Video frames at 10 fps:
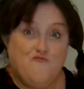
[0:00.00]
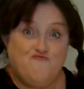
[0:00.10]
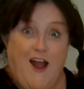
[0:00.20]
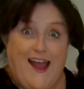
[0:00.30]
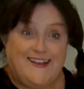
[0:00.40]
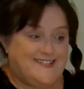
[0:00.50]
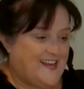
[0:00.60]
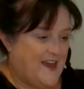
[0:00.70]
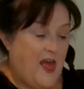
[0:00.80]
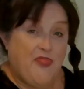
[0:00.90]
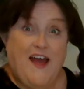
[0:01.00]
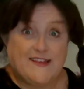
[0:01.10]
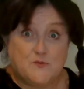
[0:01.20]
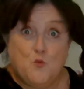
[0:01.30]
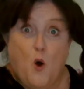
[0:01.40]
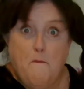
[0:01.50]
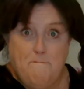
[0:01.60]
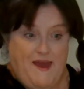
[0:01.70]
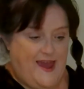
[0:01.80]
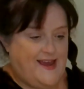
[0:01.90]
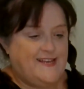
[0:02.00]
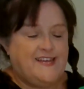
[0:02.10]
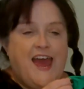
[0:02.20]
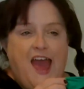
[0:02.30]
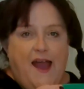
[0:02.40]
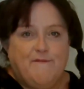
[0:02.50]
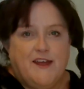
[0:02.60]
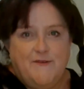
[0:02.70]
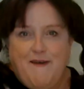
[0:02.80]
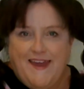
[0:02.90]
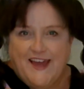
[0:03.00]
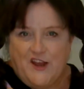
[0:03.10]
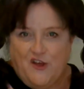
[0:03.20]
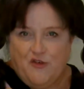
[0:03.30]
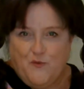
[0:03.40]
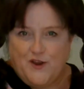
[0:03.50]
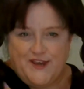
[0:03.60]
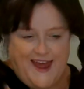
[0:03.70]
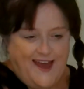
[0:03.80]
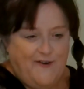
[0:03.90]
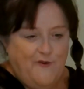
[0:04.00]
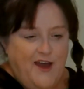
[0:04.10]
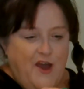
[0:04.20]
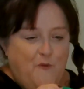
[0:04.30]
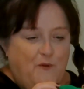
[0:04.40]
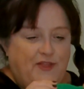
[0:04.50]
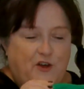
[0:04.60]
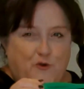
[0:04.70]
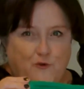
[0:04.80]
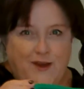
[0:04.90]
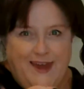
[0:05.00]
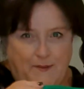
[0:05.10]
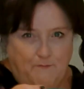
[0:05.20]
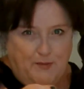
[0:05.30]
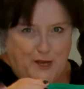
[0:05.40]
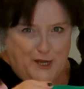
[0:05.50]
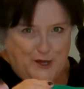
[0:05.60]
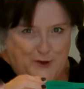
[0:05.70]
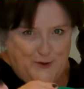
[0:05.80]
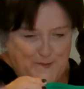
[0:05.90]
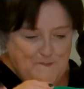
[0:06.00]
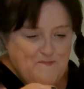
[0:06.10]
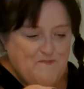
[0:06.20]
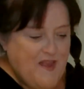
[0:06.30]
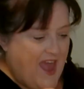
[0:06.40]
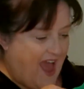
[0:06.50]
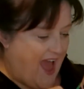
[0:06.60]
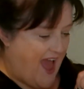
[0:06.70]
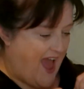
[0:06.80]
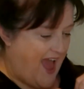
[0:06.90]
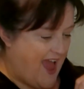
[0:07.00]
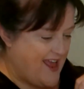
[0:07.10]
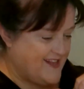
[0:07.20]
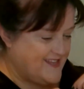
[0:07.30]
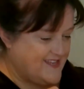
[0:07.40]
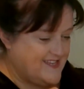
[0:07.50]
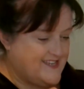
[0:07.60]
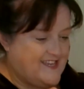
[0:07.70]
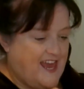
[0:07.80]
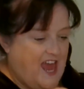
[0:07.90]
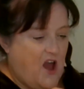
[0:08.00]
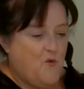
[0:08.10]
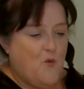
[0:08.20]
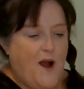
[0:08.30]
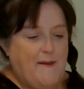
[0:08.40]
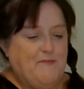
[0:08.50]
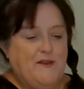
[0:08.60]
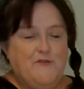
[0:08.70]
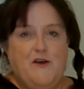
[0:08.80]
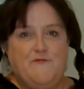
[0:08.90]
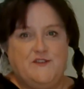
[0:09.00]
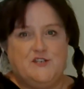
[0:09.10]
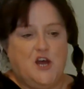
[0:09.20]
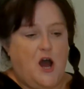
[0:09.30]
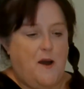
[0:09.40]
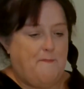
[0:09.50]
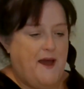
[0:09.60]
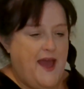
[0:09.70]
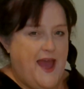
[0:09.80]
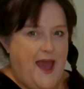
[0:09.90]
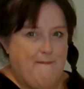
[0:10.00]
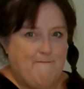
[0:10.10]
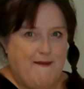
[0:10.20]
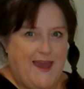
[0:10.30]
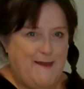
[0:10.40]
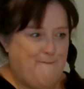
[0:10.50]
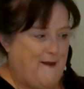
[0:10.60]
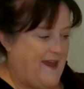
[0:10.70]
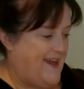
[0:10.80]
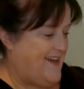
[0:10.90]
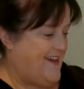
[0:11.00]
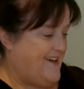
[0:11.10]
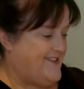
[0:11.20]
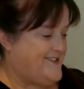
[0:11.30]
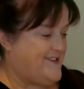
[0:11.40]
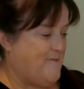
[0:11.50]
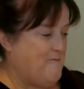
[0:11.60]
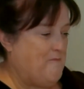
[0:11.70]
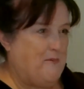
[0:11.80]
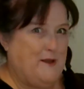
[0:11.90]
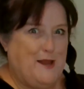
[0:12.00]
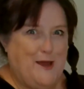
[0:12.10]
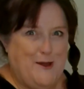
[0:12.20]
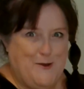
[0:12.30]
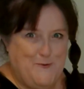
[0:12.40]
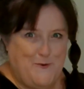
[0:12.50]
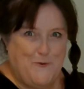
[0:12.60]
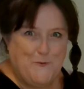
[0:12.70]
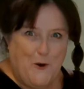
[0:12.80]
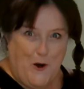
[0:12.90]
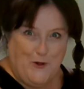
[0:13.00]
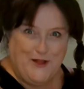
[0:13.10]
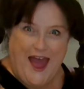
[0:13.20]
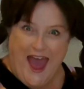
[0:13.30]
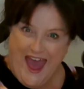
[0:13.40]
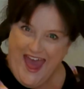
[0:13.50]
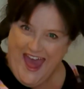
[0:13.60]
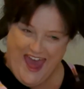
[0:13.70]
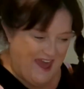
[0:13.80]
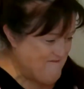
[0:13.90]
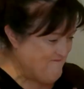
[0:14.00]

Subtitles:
Right, that's one made. I'm going to make another one now with a green balloon and a white balloon over the top, and maybe some blue wool hair.